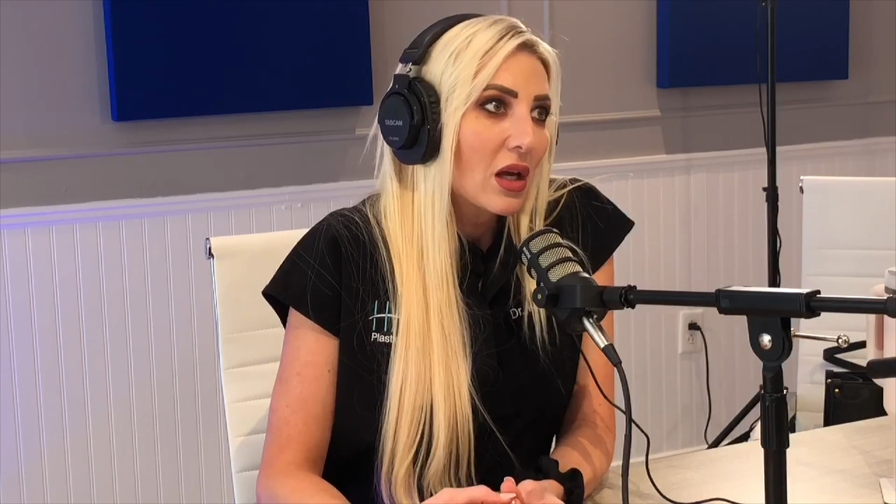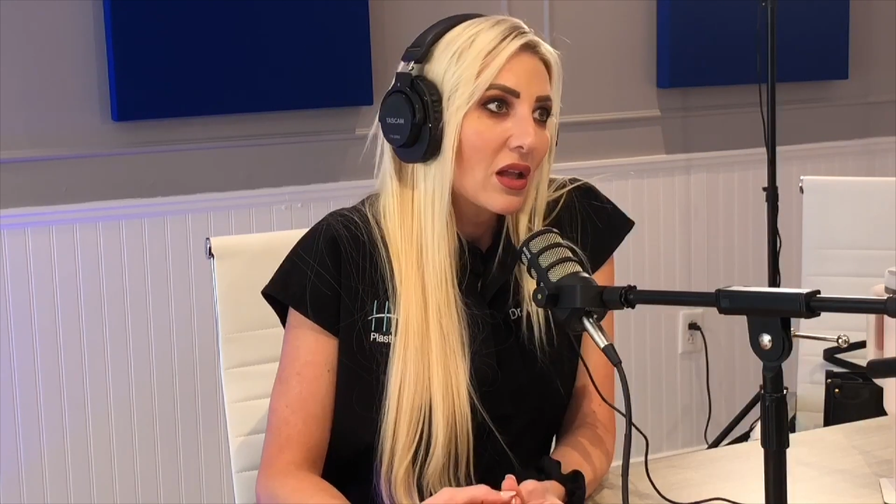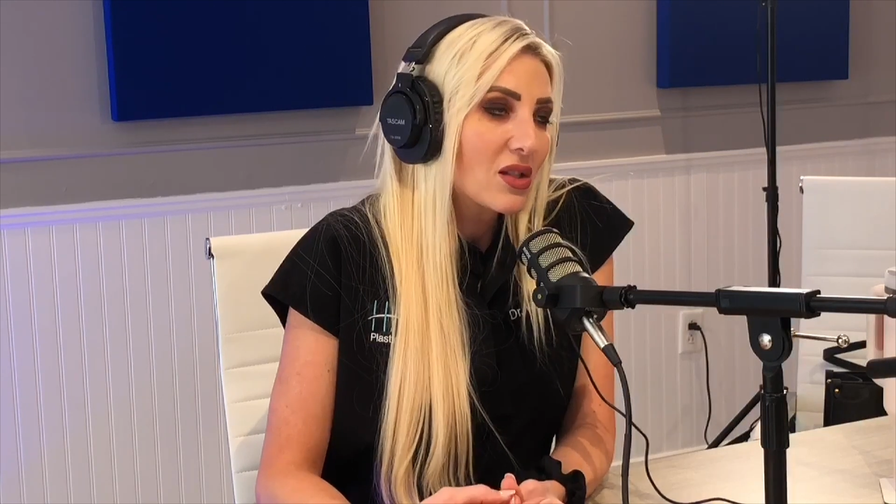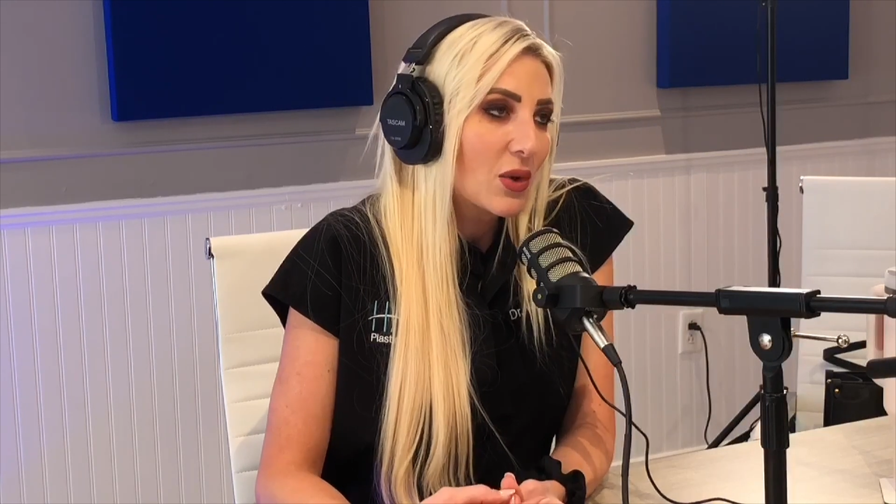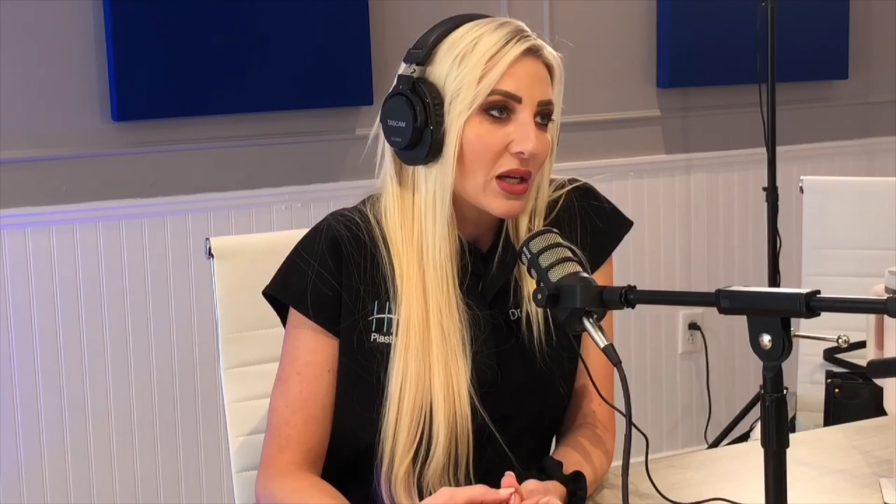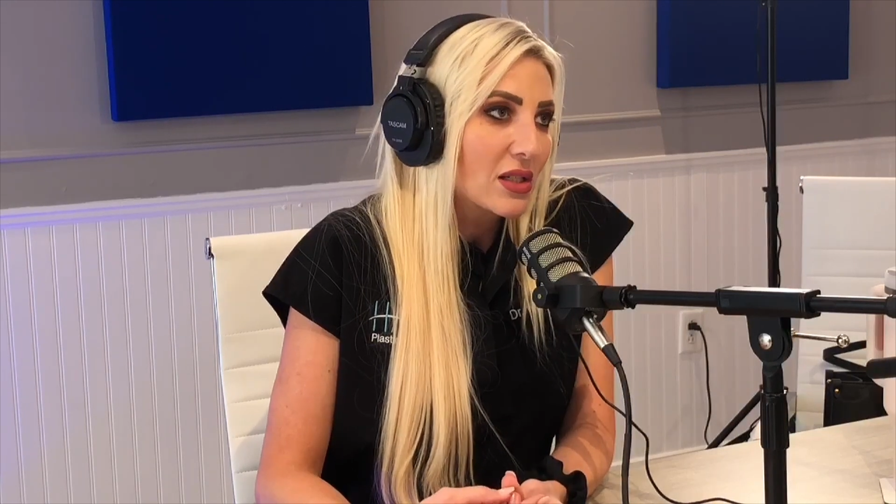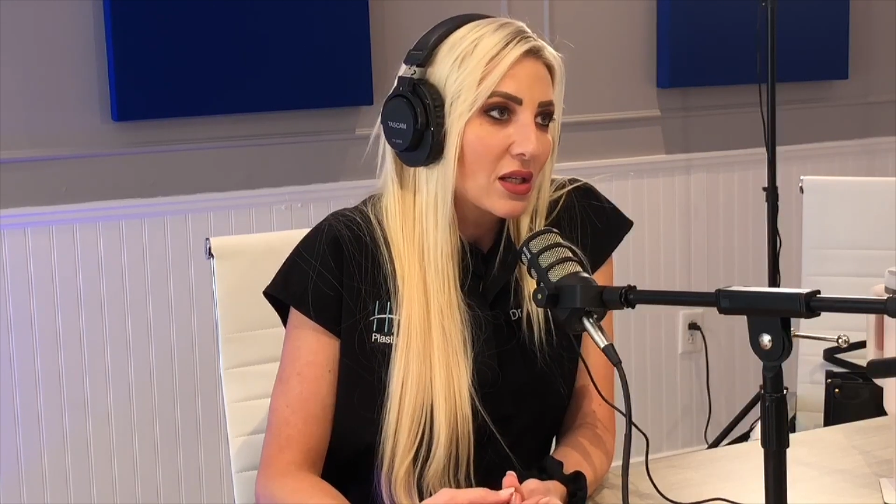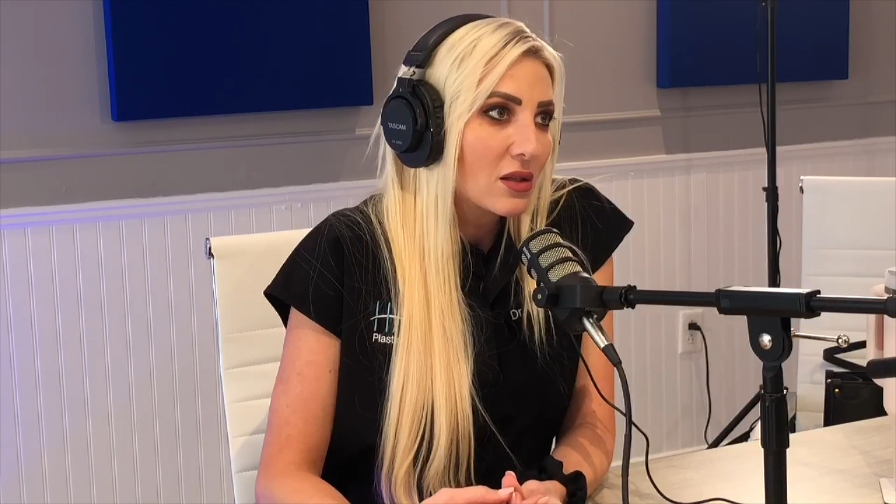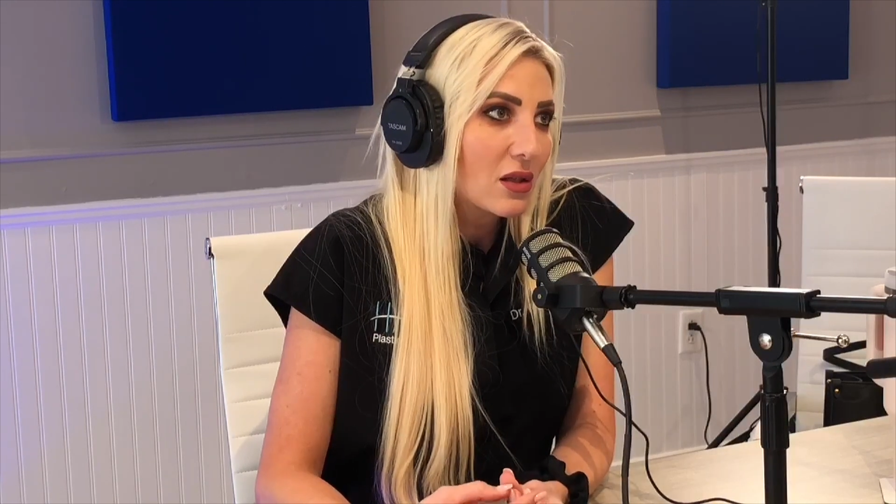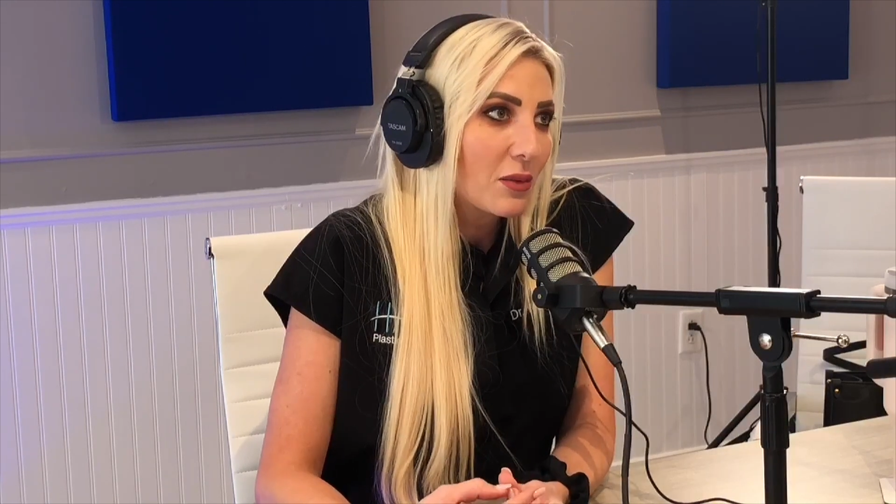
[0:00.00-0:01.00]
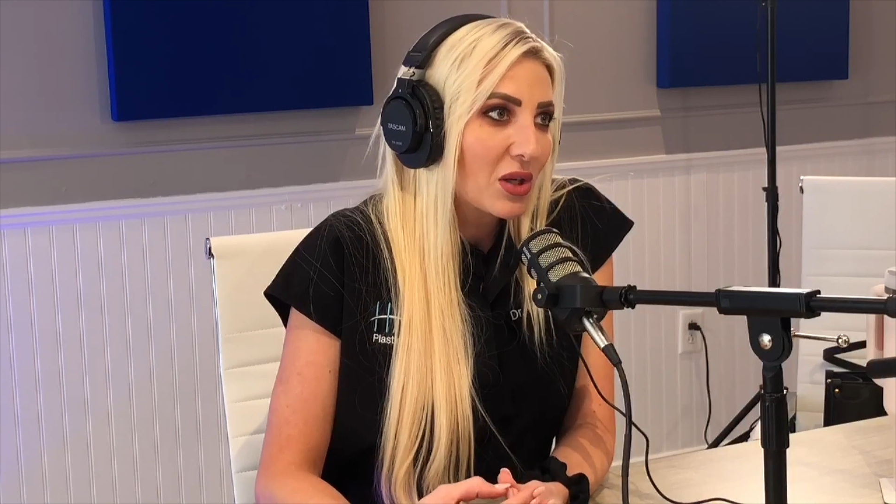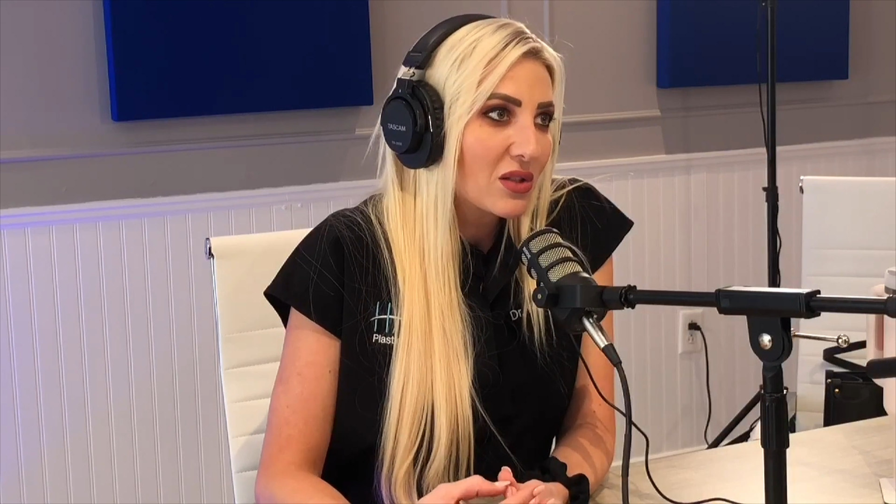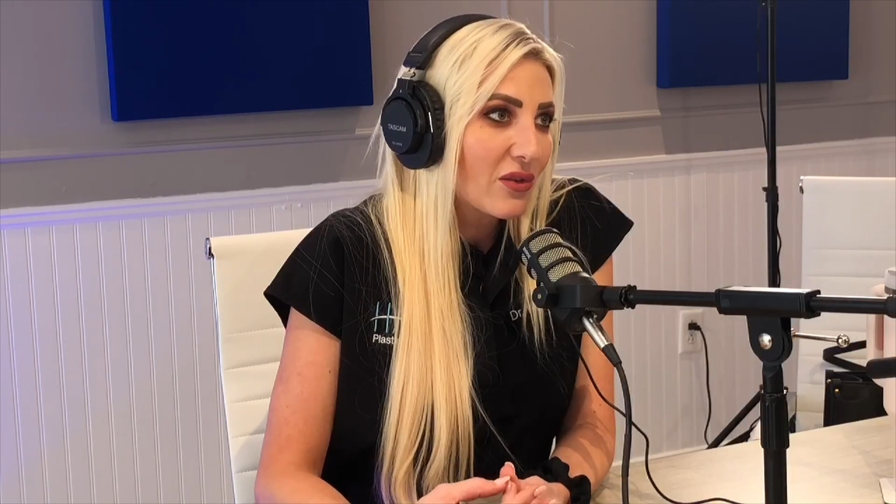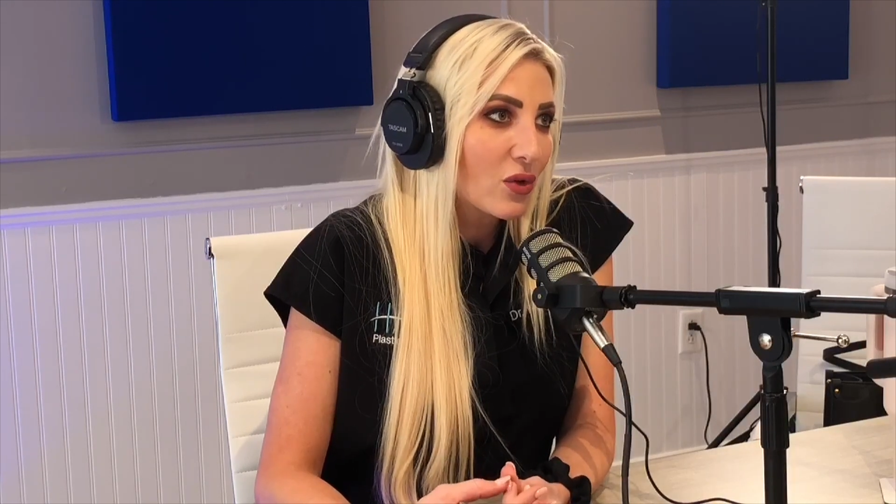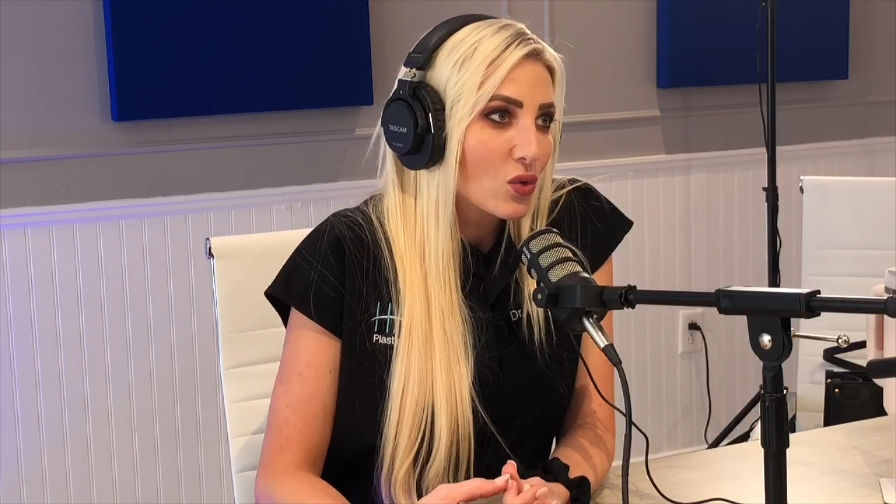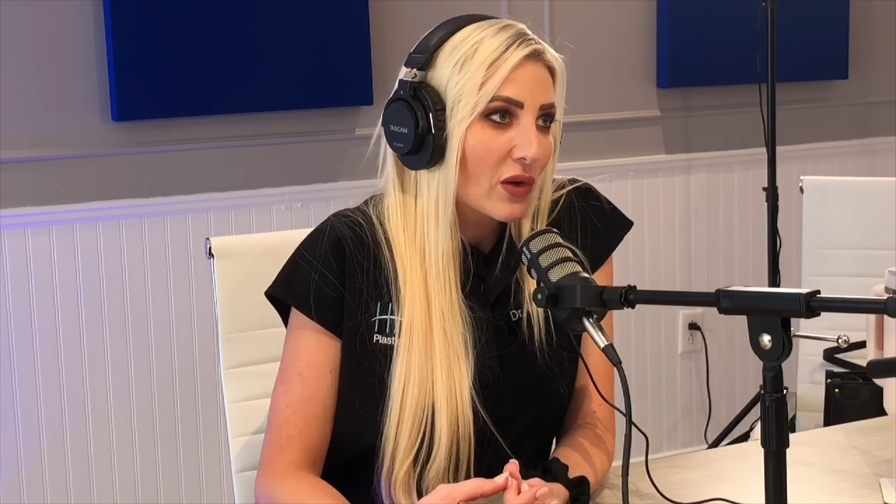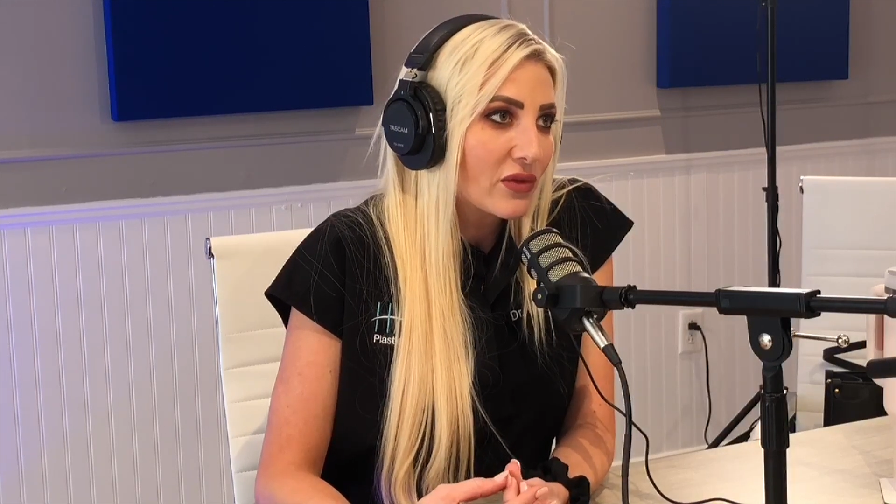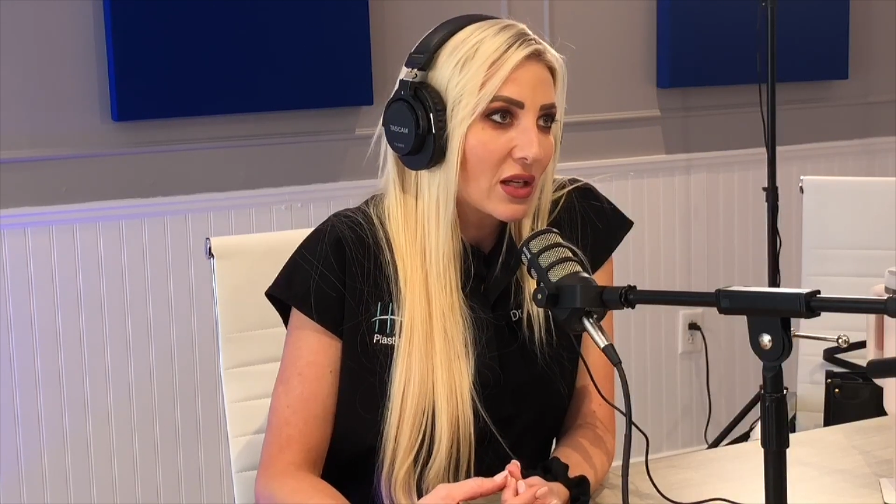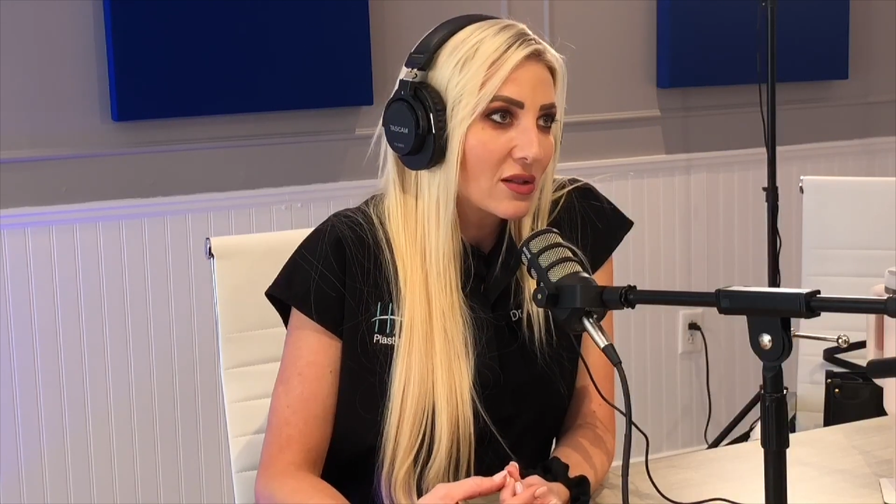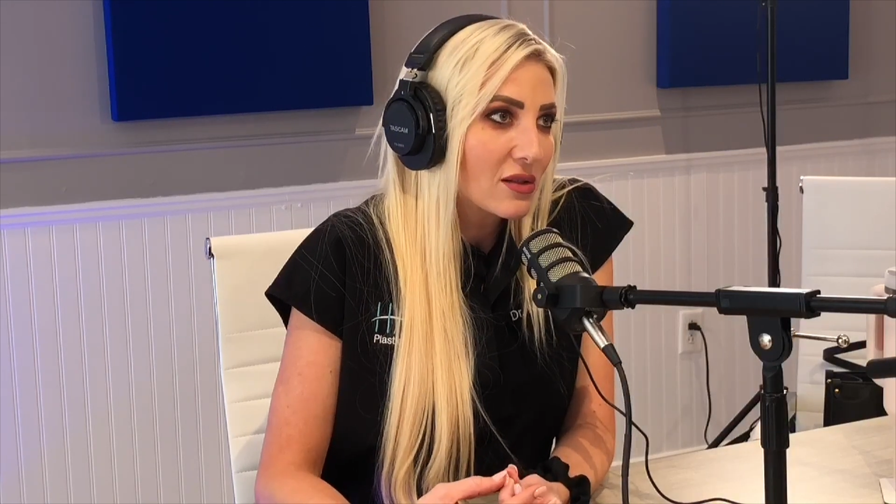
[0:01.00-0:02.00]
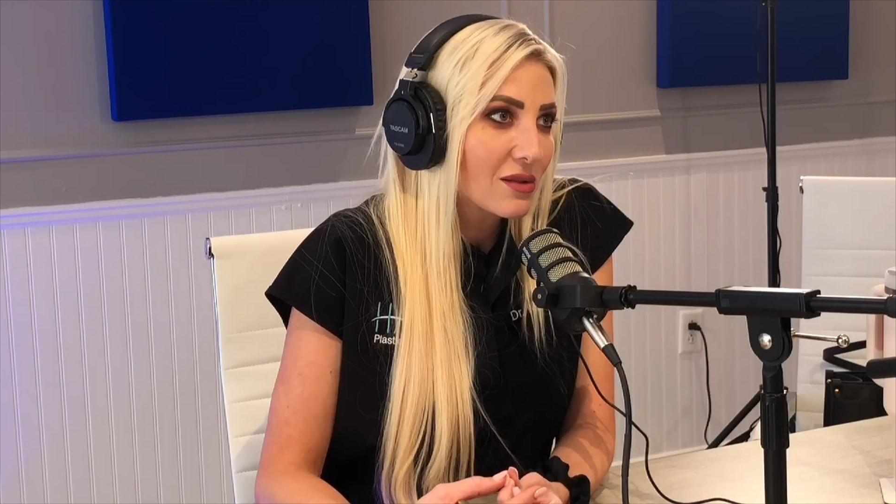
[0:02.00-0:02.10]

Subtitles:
And that's what I did. I breastfed for 12 days.